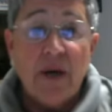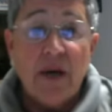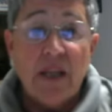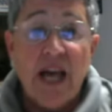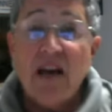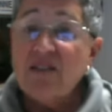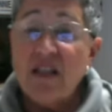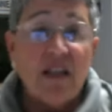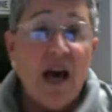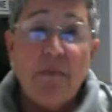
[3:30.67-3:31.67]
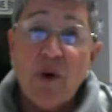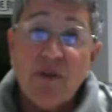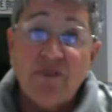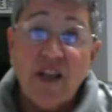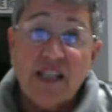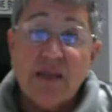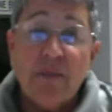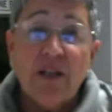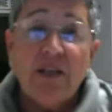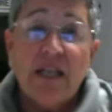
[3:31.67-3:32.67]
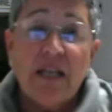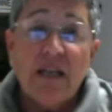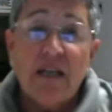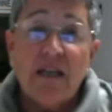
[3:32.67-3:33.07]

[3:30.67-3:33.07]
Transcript: allows a lot more flexibility